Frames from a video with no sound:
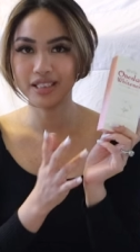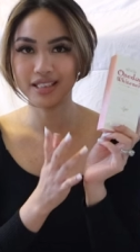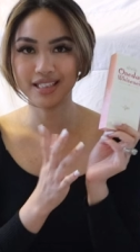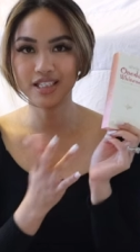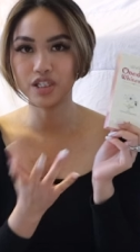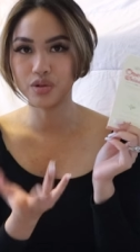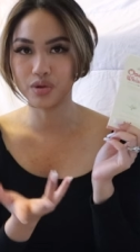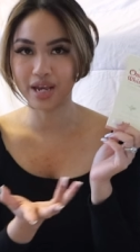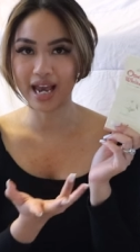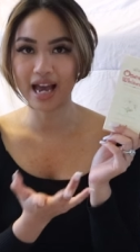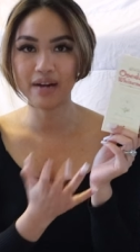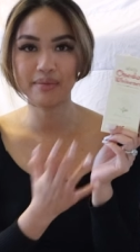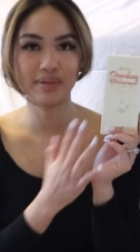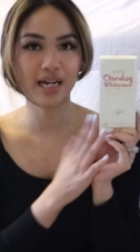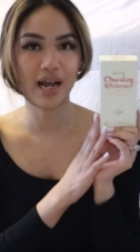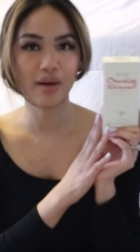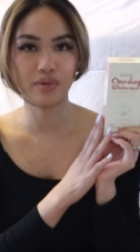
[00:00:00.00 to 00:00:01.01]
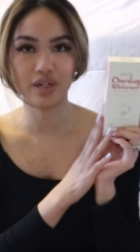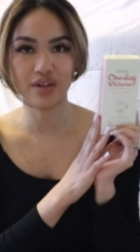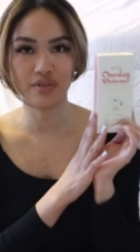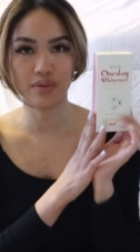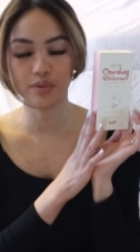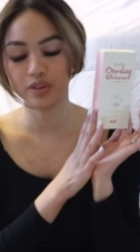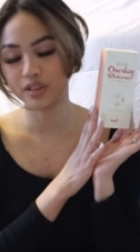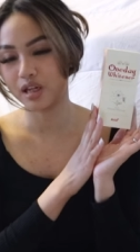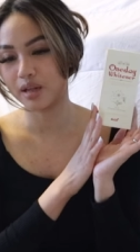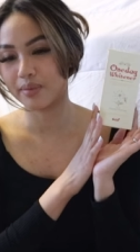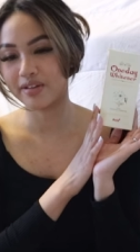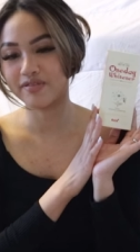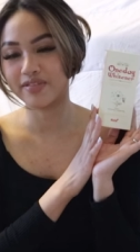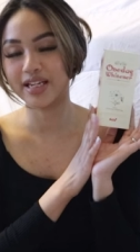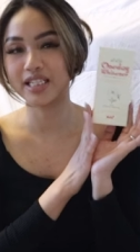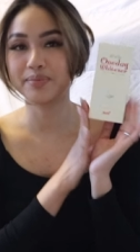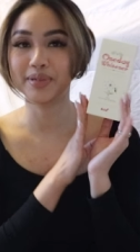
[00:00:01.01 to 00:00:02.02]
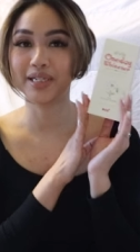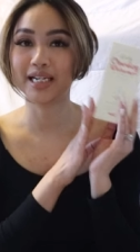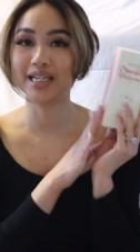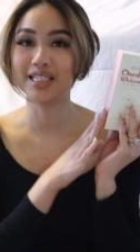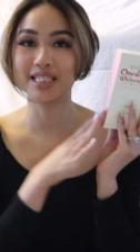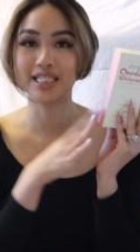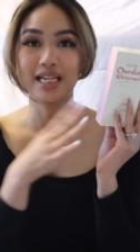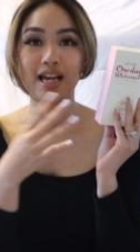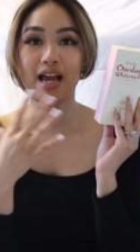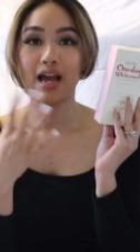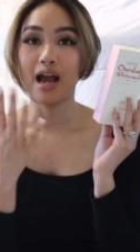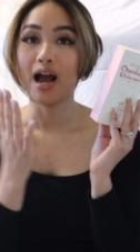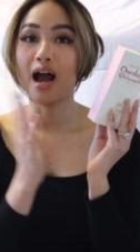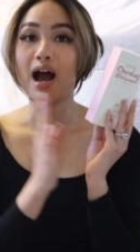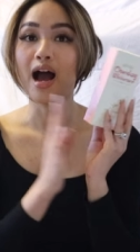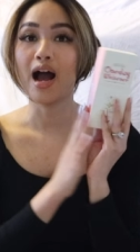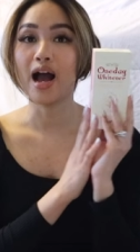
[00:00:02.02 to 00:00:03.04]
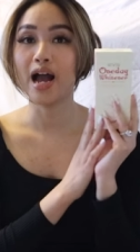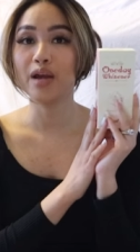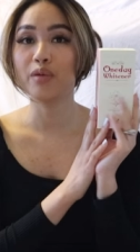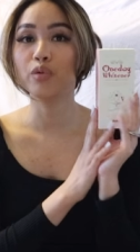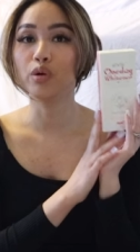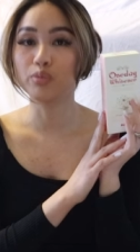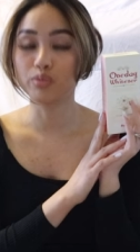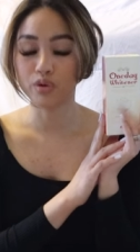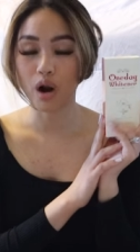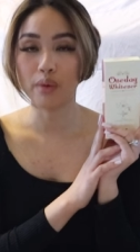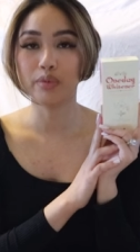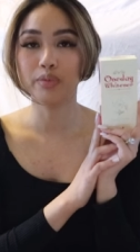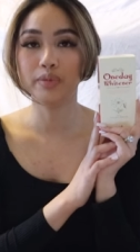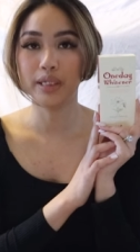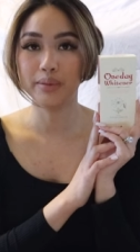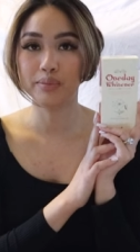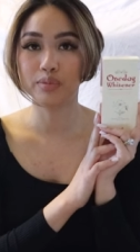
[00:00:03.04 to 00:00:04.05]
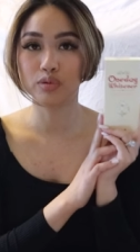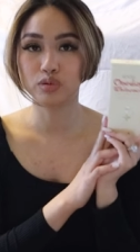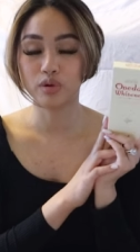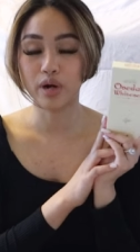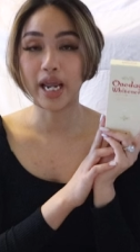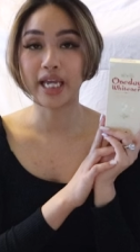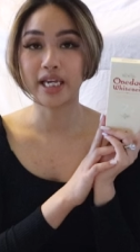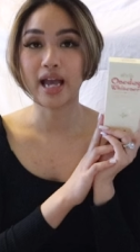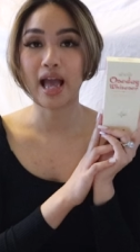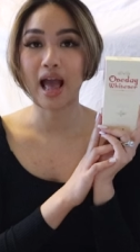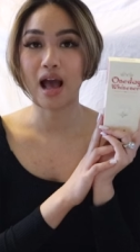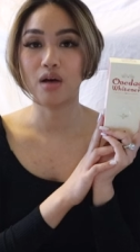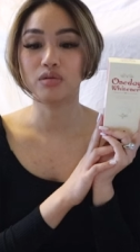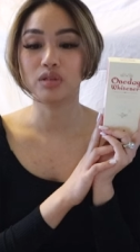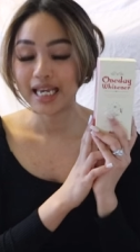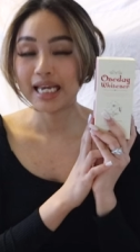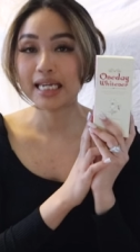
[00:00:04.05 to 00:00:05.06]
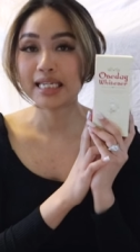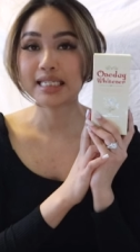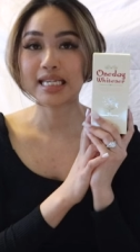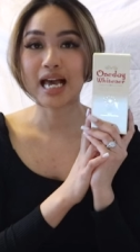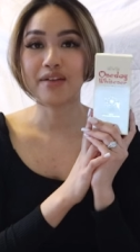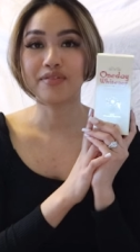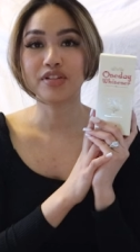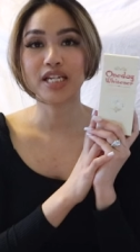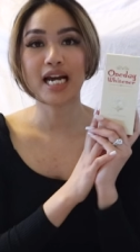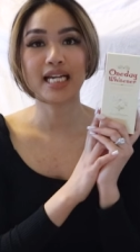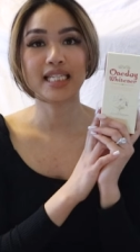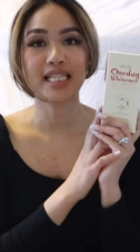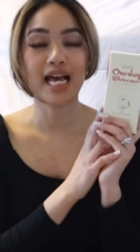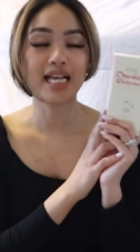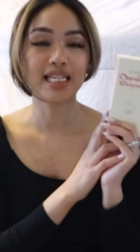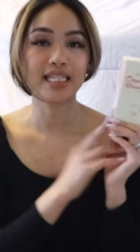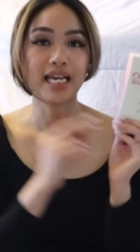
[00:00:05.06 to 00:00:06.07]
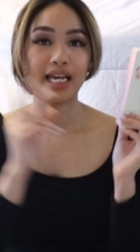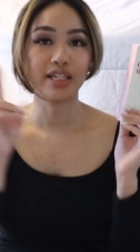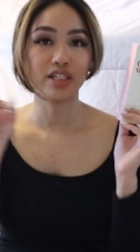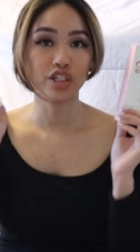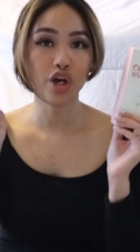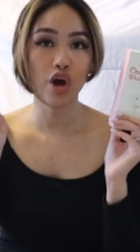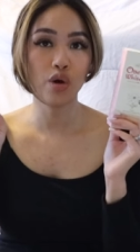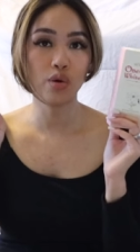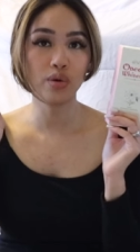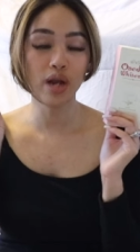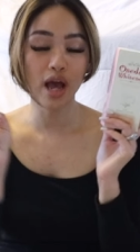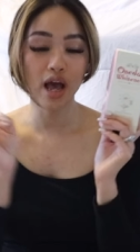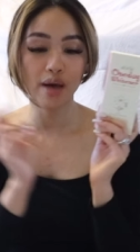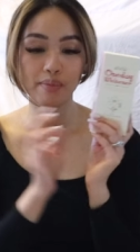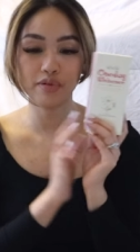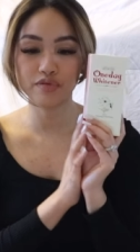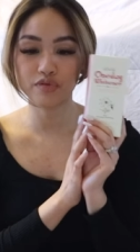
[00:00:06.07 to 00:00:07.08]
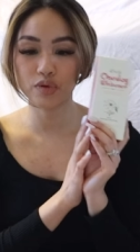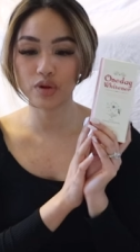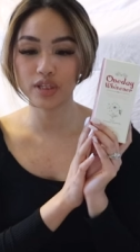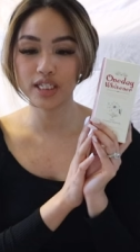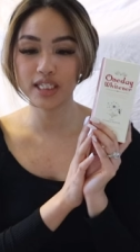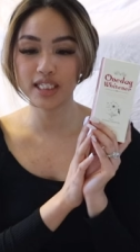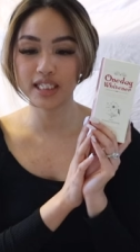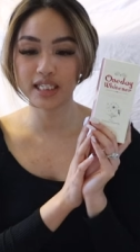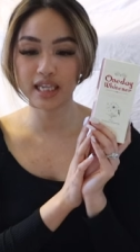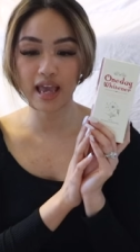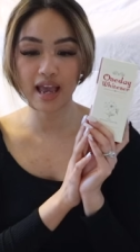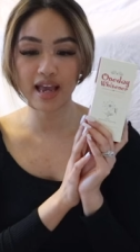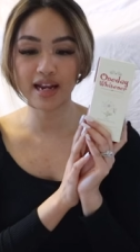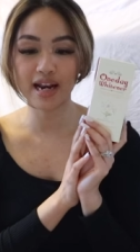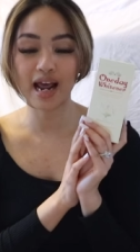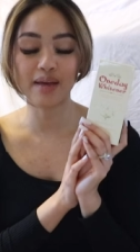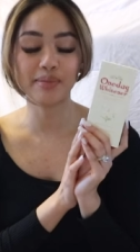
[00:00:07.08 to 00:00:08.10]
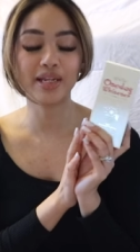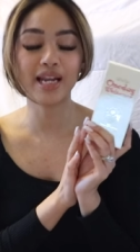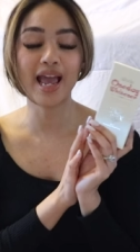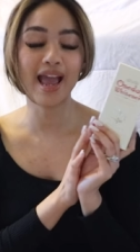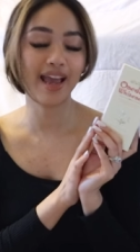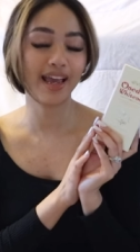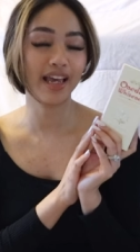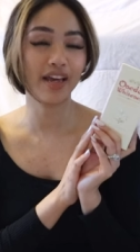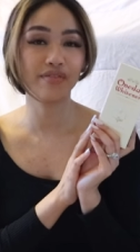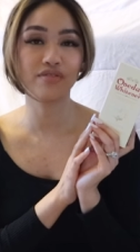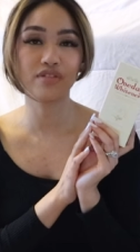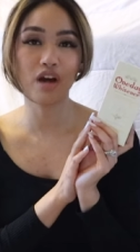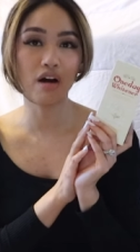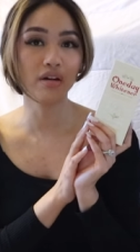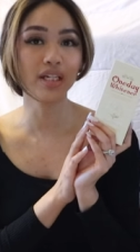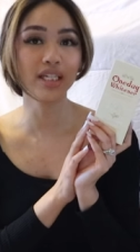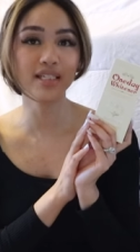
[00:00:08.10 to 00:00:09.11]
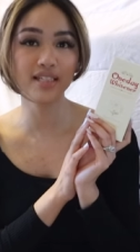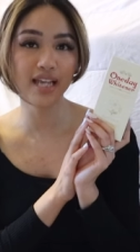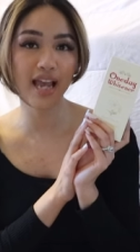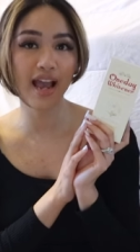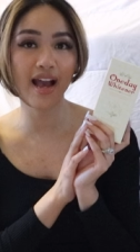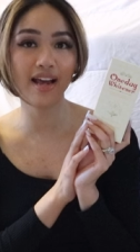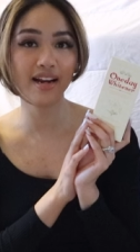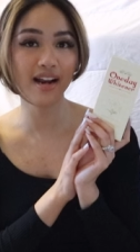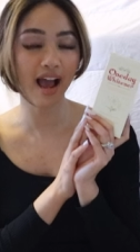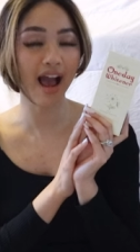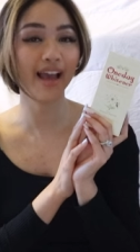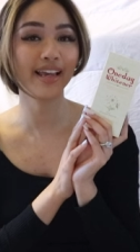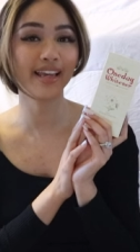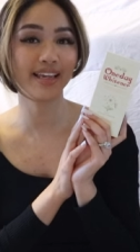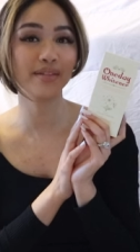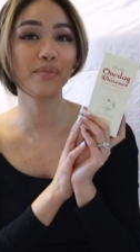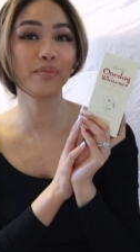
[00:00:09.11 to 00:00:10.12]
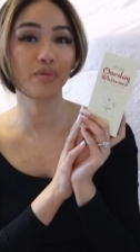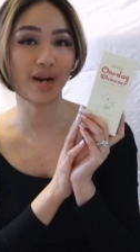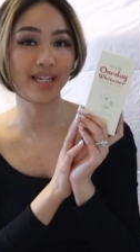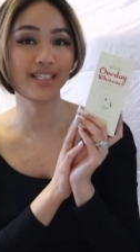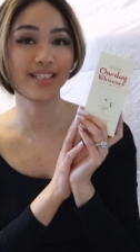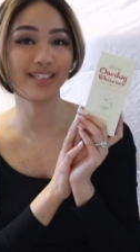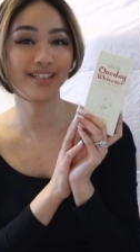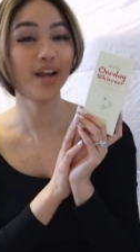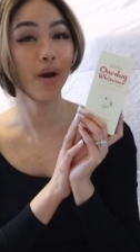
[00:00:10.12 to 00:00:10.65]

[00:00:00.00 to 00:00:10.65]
It says you can, but I would never put it on my face because I will probably break out. It's advertised as a tone up for the skin. I mean, hey, if y'all can tan, I can brighten,